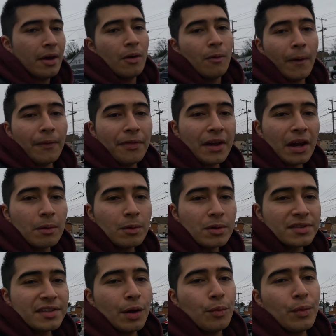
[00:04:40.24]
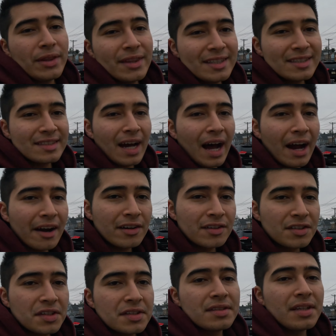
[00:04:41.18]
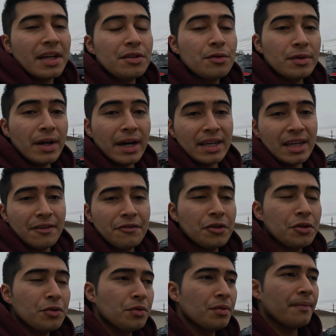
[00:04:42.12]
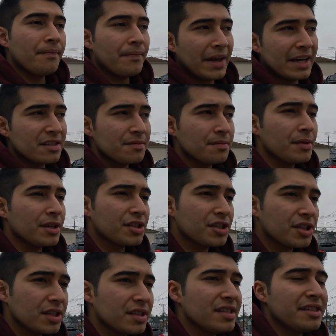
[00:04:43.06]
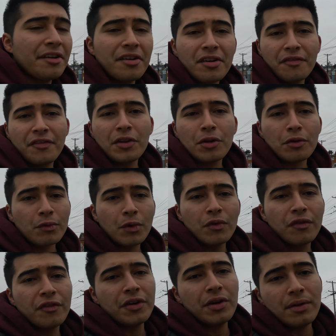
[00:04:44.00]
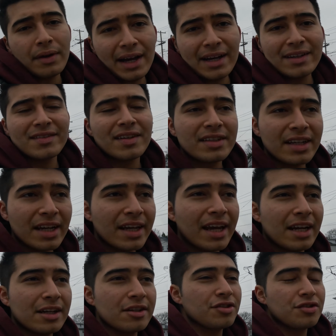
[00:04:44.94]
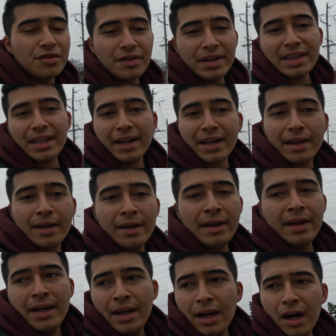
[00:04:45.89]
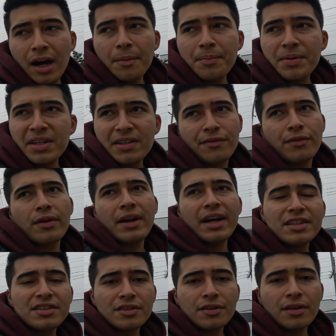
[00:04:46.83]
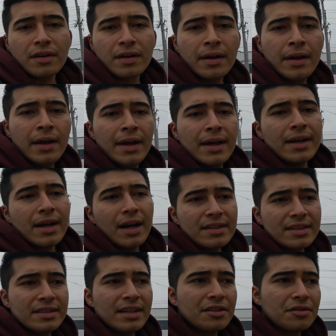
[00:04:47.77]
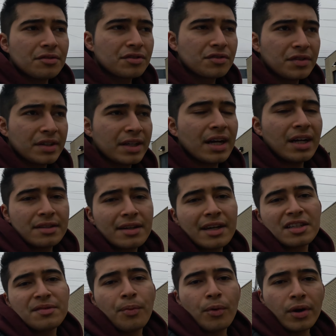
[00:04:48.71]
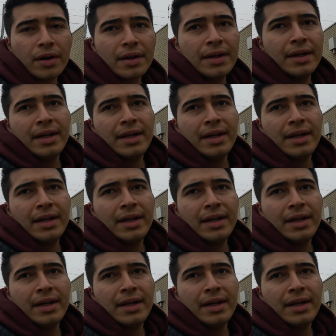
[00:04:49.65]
One thing I will say with these tires is they do not give you as much steering feel or road feel as a dedicated street like PS4S or Continental Extreme Contact Sport.